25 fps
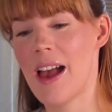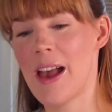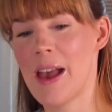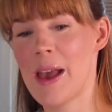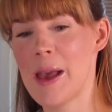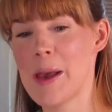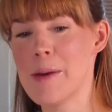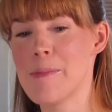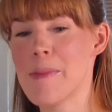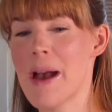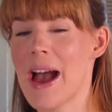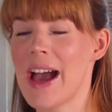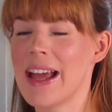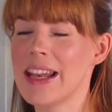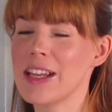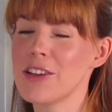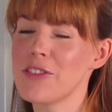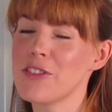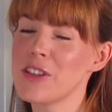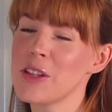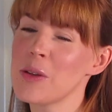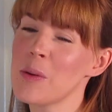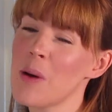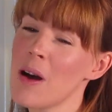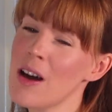and if
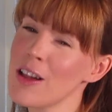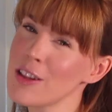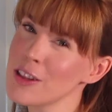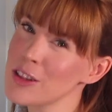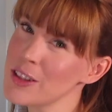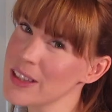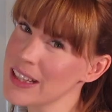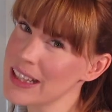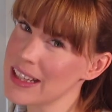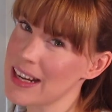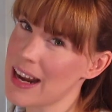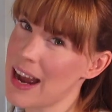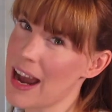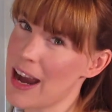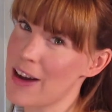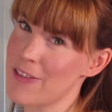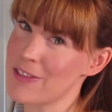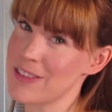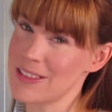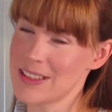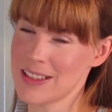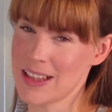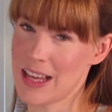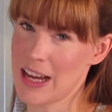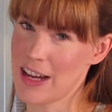you are looking at having
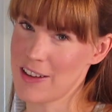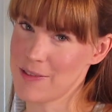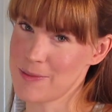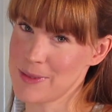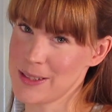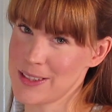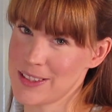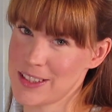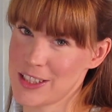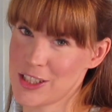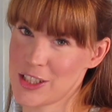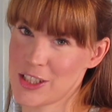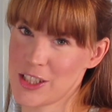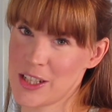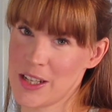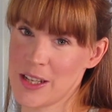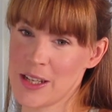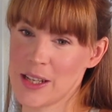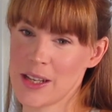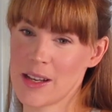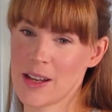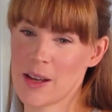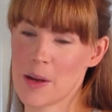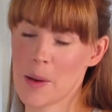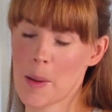a live
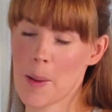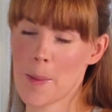musician